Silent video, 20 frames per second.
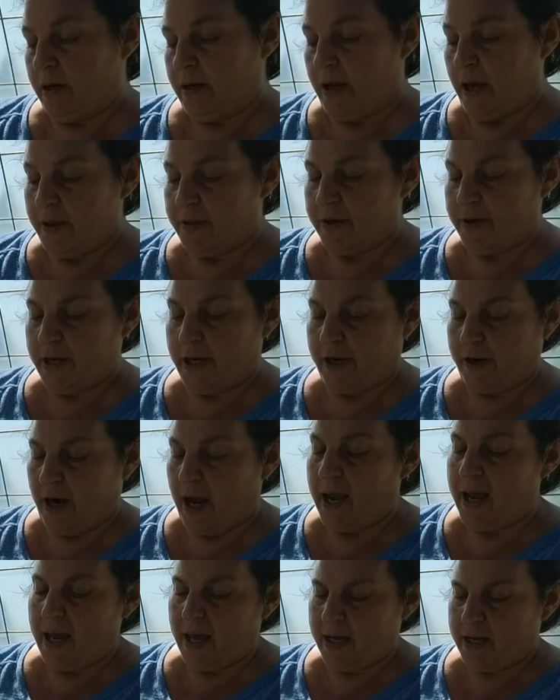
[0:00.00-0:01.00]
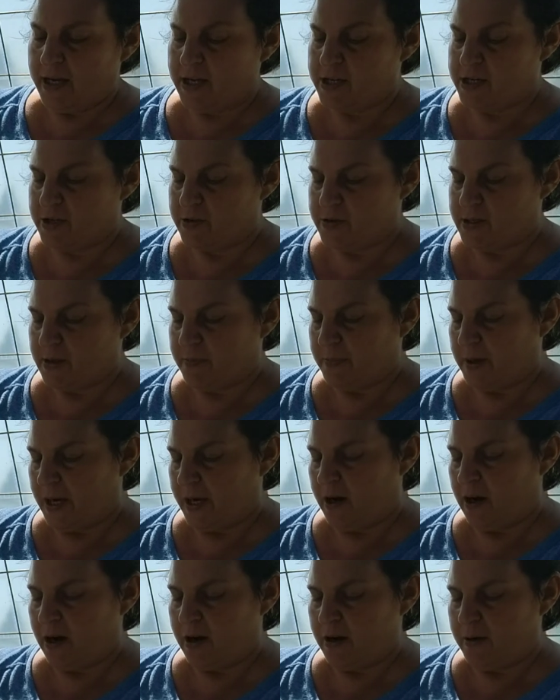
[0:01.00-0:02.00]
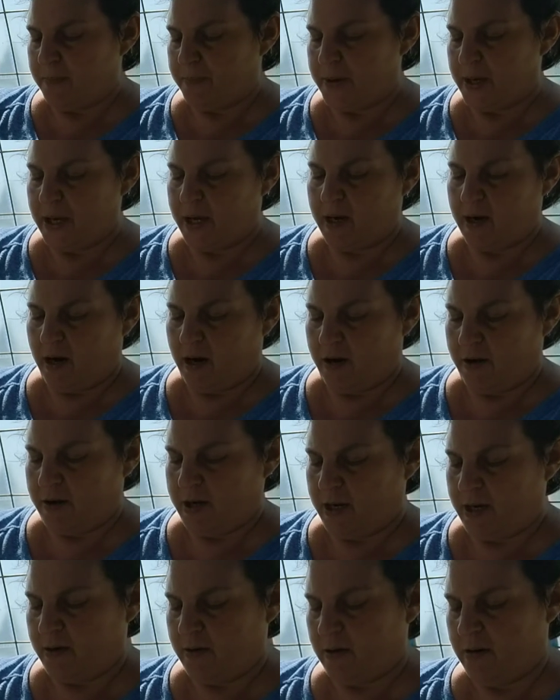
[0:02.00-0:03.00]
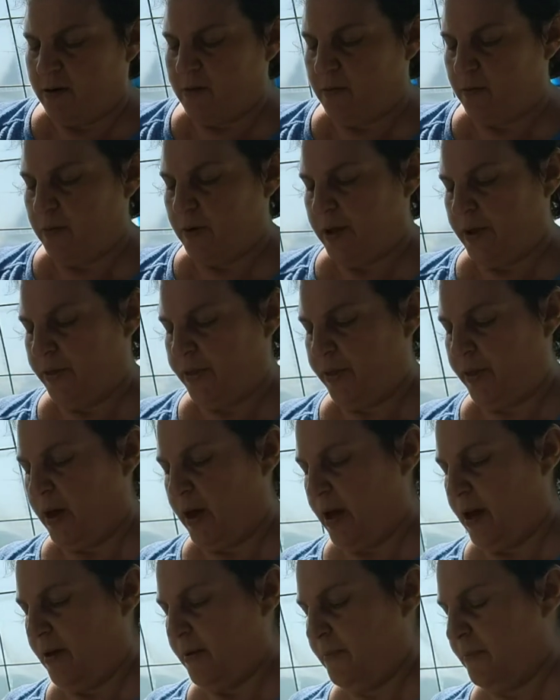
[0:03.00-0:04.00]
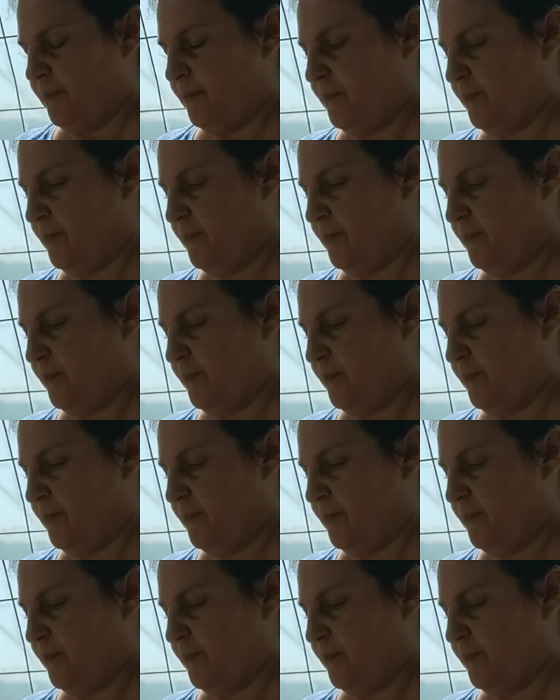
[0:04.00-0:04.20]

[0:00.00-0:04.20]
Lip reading: Another year, I had issues in my big garden with the